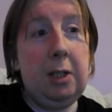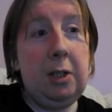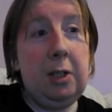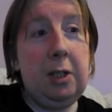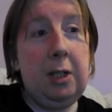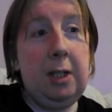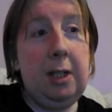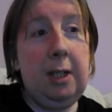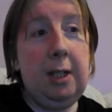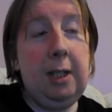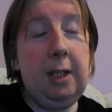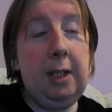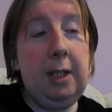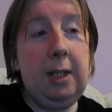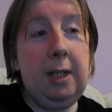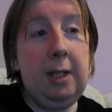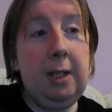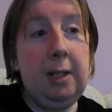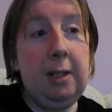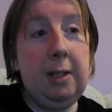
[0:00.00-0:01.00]

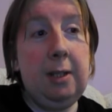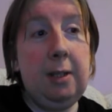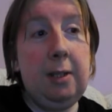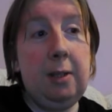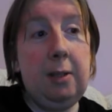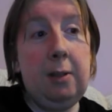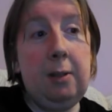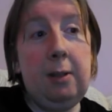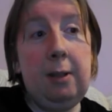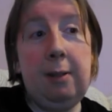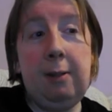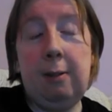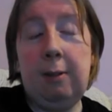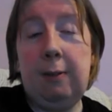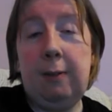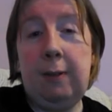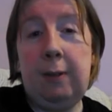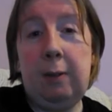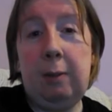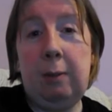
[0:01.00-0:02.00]
She
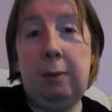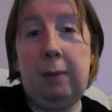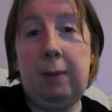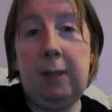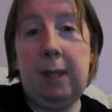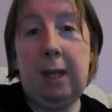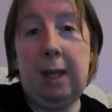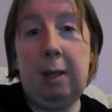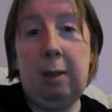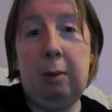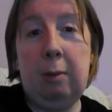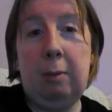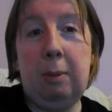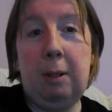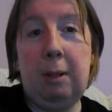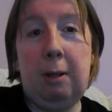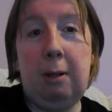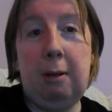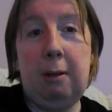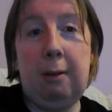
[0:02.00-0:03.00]
discovers, with the help
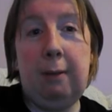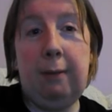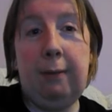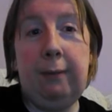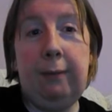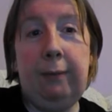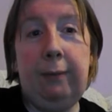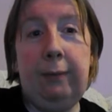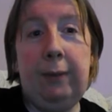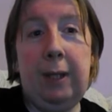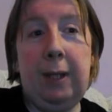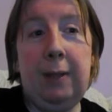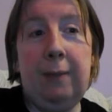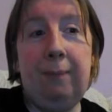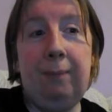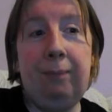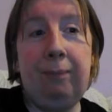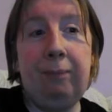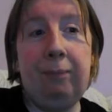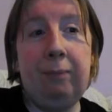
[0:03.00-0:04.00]
of
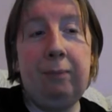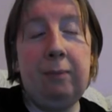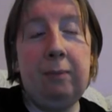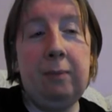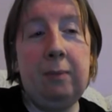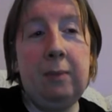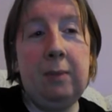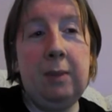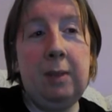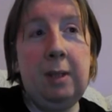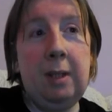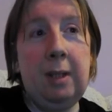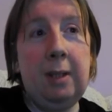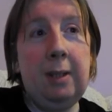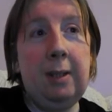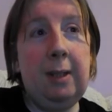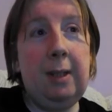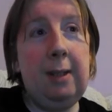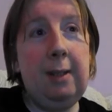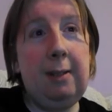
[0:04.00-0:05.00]
him,
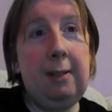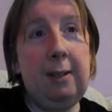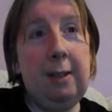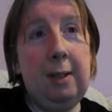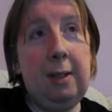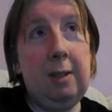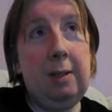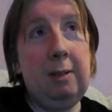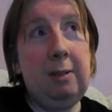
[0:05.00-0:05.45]
this